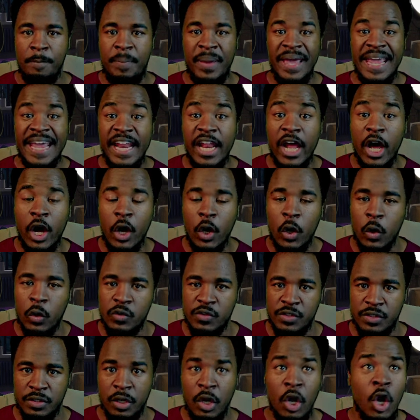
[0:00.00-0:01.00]

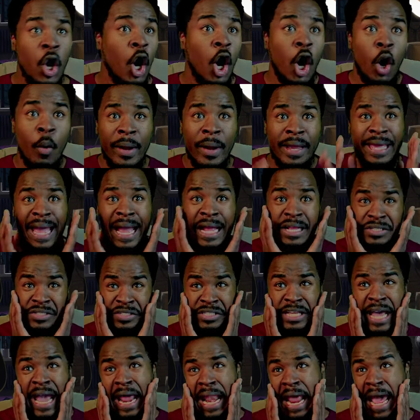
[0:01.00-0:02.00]
Pedos. Oh, we can't
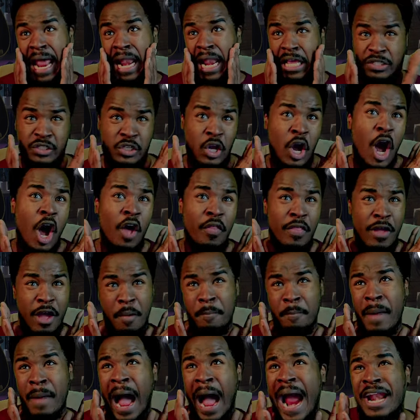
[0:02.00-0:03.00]
say that. Let's call
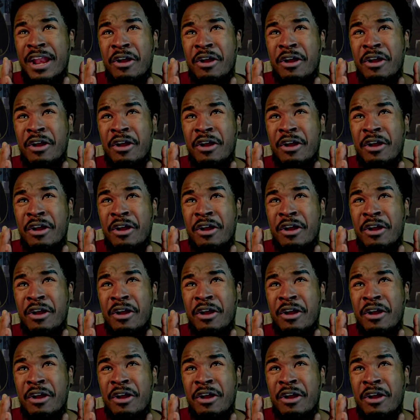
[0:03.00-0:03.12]
them